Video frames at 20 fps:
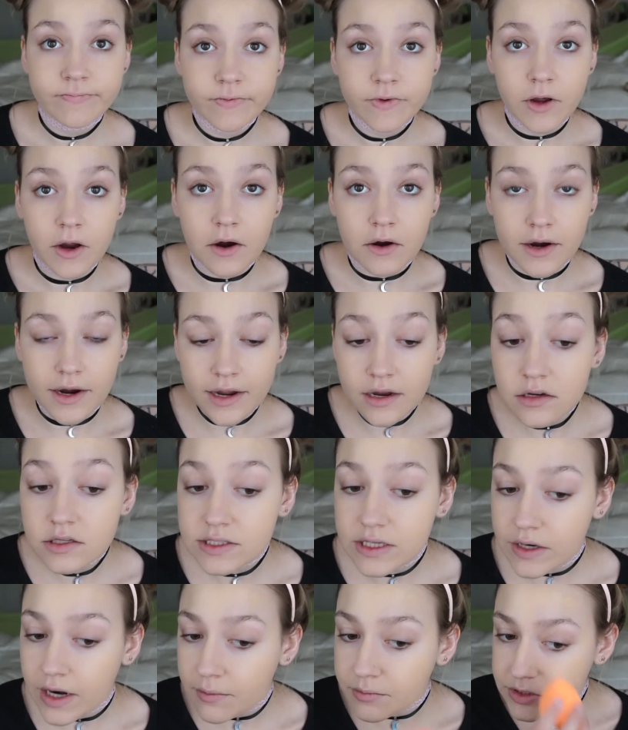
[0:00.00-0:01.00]
All right,
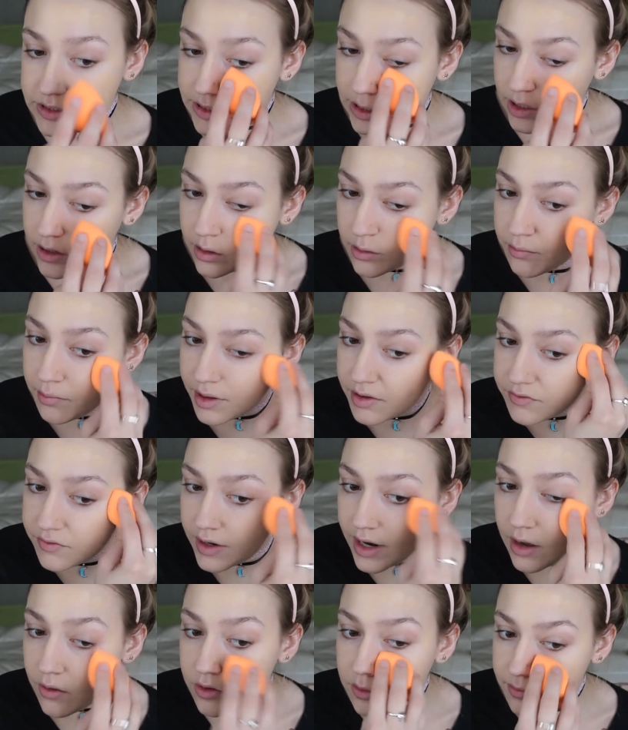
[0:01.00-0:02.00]
so now I'm just gonna buff it
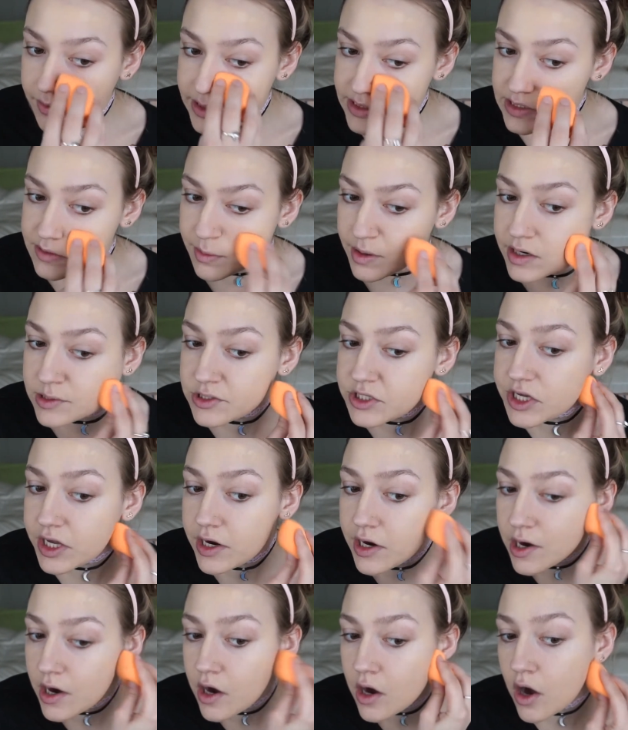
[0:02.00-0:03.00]
out with my sponge
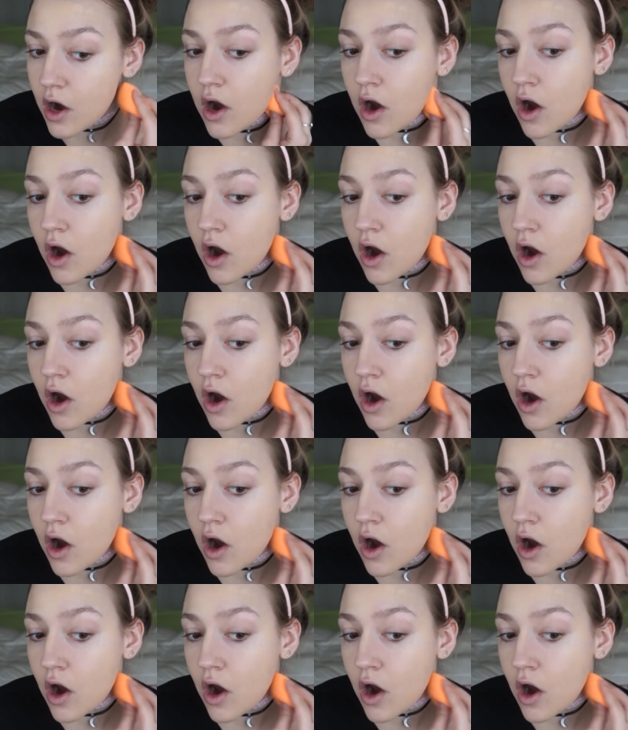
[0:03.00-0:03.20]
here.